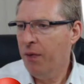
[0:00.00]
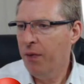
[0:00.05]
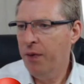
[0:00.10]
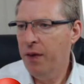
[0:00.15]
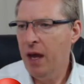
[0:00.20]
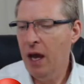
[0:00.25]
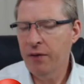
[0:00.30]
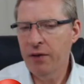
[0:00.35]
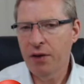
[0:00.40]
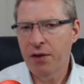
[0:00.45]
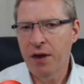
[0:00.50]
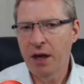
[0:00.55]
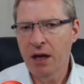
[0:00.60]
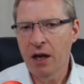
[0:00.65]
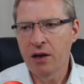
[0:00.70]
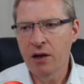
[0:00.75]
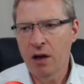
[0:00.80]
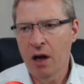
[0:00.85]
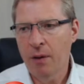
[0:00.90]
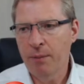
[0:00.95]
The other thing,
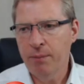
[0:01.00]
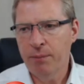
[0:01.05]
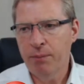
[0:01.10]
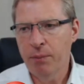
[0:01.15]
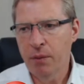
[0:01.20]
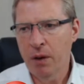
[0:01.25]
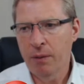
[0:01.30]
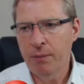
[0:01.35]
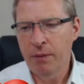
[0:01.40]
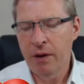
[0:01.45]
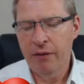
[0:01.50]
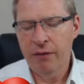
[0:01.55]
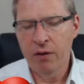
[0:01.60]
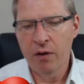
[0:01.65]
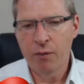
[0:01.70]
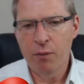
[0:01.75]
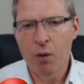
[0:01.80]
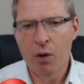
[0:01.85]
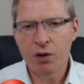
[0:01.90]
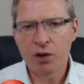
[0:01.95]
and if
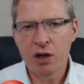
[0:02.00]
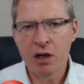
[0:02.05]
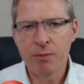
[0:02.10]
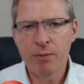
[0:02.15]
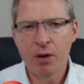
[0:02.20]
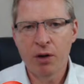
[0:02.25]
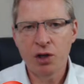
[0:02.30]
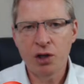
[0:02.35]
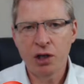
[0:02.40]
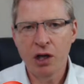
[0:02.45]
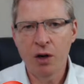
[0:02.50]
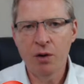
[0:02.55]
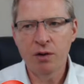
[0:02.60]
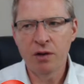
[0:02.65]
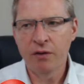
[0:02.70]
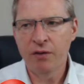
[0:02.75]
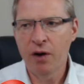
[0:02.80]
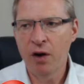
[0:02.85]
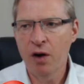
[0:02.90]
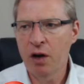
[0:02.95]
you've watched any of my shows,
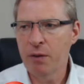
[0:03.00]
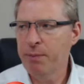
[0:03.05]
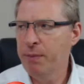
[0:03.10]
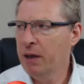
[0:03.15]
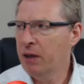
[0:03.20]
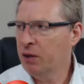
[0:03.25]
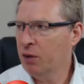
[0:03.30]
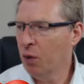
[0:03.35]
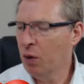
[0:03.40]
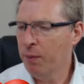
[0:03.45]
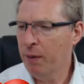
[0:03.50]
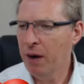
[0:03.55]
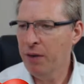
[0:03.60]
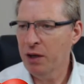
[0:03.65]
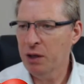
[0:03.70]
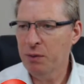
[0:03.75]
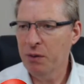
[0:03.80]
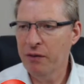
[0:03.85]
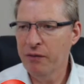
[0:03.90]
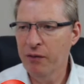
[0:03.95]
you've heard me talk about
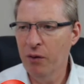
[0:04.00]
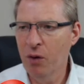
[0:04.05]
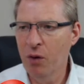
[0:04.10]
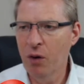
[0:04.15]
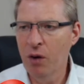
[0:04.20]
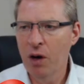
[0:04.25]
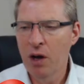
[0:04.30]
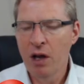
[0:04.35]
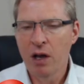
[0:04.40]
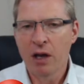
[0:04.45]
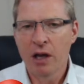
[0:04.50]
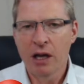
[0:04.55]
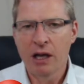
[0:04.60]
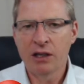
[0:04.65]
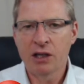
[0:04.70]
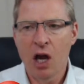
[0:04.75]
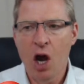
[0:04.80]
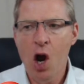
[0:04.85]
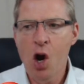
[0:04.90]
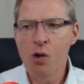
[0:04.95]
this before,
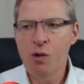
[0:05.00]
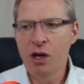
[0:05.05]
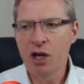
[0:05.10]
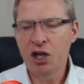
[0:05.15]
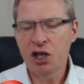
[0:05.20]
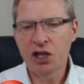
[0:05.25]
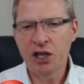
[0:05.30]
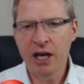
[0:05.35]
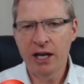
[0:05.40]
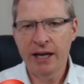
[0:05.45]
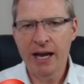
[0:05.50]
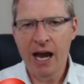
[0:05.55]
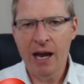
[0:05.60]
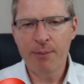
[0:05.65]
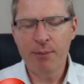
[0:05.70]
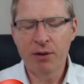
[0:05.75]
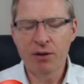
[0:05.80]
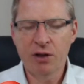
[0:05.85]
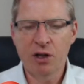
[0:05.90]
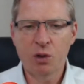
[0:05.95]
is only shit
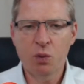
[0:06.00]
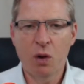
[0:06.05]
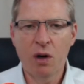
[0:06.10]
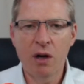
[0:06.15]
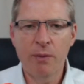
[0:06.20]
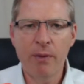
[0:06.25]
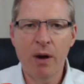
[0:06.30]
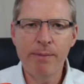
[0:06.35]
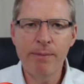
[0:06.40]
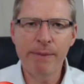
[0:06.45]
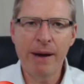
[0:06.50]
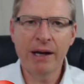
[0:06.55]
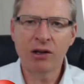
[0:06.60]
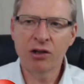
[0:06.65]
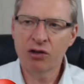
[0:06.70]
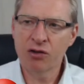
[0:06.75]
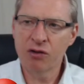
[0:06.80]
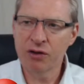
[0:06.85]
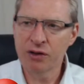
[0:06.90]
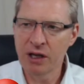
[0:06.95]
happens. It's one of my
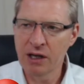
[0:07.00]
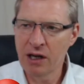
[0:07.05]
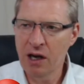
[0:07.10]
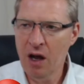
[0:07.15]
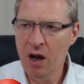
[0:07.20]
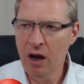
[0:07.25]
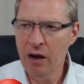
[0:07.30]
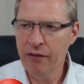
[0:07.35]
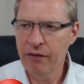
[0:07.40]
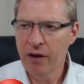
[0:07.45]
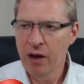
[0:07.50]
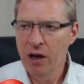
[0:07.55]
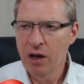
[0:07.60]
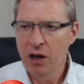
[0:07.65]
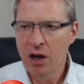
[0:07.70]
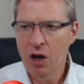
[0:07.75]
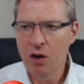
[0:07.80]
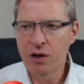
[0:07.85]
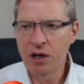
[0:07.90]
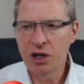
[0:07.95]
mantras in life.
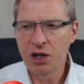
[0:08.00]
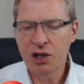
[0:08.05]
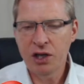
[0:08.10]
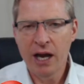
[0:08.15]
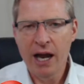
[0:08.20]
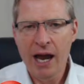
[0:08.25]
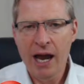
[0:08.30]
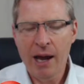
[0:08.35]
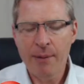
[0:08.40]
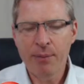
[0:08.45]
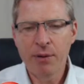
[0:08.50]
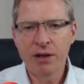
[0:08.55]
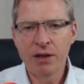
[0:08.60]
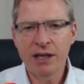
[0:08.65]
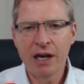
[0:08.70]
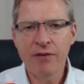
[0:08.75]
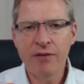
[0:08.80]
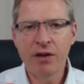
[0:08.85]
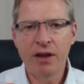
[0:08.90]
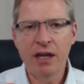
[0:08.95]
Only shit happens.
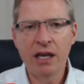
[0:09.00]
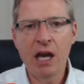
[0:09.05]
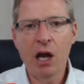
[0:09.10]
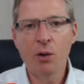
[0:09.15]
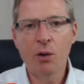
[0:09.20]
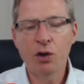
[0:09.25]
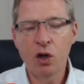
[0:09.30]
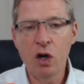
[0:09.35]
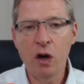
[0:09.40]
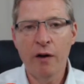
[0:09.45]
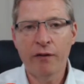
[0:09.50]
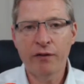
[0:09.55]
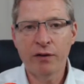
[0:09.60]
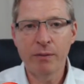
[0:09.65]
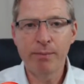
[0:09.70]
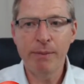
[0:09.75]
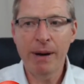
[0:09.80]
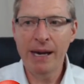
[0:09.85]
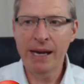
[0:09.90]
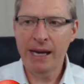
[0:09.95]
Everything else you have to
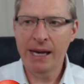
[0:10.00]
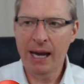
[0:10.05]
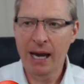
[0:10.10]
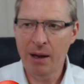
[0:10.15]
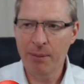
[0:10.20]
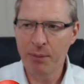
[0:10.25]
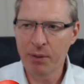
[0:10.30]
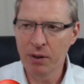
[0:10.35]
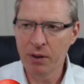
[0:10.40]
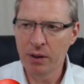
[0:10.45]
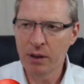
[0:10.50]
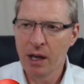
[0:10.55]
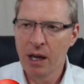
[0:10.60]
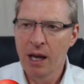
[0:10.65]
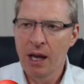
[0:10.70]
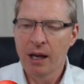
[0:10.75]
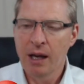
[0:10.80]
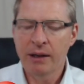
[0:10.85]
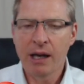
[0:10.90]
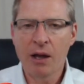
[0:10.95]
make happen.
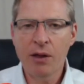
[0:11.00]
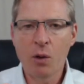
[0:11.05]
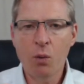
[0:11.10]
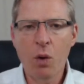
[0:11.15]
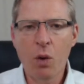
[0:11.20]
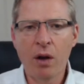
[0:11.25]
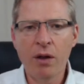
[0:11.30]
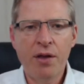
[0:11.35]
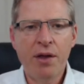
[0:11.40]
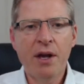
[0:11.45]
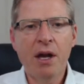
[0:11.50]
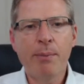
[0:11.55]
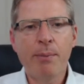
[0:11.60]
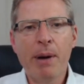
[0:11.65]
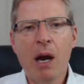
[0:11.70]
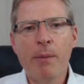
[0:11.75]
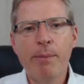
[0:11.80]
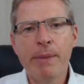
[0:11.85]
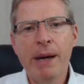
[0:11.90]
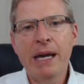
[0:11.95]
Now, the one thing
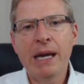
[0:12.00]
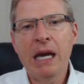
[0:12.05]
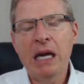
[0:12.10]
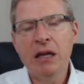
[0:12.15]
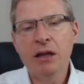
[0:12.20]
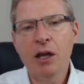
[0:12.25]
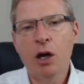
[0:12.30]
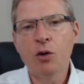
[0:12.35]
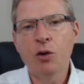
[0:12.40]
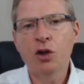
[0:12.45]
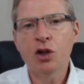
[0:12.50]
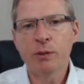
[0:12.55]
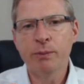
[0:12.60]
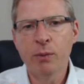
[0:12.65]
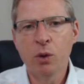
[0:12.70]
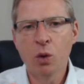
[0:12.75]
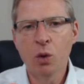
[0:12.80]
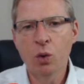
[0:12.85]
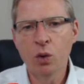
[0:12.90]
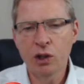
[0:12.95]
about making those
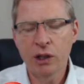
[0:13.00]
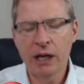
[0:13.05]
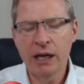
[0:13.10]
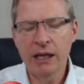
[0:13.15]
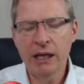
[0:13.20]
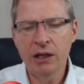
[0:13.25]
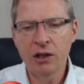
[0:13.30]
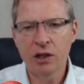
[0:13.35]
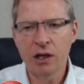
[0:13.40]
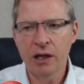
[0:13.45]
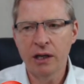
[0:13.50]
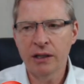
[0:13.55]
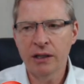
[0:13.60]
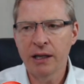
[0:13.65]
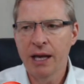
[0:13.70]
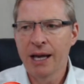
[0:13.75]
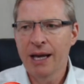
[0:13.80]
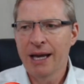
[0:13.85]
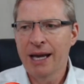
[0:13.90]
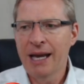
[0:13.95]
small changes
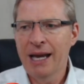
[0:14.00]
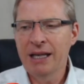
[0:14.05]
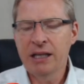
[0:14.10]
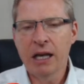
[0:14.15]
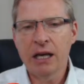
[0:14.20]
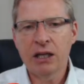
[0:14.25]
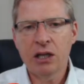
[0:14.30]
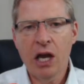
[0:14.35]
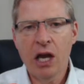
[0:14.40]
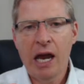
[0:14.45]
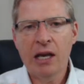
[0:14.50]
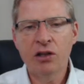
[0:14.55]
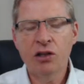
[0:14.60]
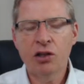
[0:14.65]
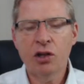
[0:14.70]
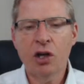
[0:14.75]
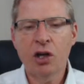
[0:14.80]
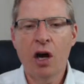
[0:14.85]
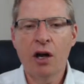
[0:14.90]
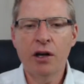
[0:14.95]
is it tends
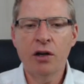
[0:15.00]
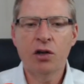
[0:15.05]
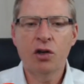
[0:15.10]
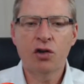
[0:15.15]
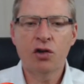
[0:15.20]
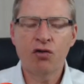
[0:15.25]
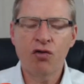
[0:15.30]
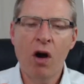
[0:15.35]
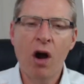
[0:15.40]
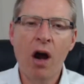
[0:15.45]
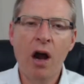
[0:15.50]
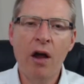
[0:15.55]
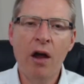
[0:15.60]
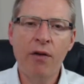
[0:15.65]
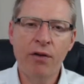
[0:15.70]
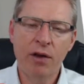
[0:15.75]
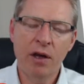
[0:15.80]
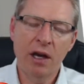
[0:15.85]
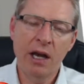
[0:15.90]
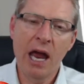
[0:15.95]
to kind of
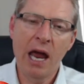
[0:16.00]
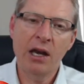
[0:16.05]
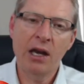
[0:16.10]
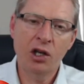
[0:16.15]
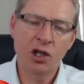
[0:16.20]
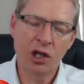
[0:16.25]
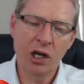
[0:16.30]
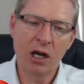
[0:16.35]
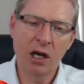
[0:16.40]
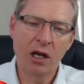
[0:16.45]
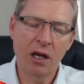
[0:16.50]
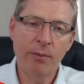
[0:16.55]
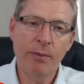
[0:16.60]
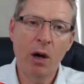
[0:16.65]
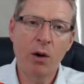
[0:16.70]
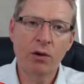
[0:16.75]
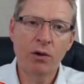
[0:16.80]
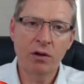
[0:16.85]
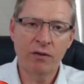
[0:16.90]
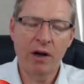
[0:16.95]
drive the energy and the
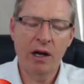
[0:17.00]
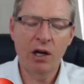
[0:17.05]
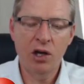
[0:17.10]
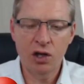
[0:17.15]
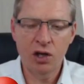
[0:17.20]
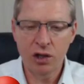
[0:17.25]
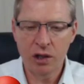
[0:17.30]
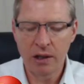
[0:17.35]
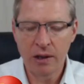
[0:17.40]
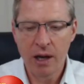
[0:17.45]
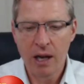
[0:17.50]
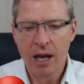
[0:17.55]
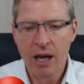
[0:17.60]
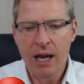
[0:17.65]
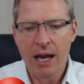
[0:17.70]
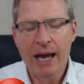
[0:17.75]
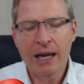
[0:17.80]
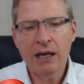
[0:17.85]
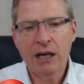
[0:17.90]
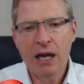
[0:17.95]
motivation
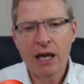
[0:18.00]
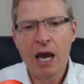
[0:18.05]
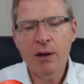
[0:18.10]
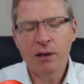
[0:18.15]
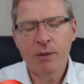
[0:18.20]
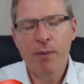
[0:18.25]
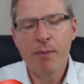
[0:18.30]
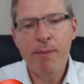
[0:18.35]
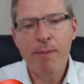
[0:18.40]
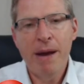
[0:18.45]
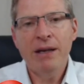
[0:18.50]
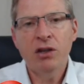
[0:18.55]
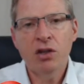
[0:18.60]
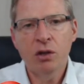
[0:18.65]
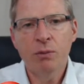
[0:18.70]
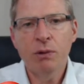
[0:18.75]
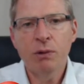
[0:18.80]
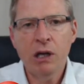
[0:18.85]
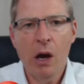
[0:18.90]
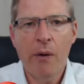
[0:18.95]
and keeps
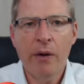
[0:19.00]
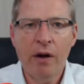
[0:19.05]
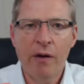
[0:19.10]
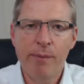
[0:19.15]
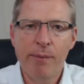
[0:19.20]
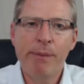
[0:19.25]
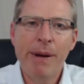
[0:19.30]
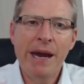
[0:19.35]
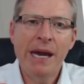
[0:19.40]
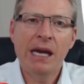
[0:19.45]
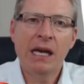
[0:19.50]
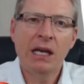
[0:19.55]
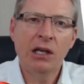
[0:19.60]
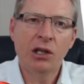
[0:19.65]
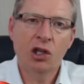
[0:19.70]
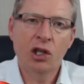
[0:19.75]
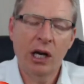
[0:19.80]
momentum going of making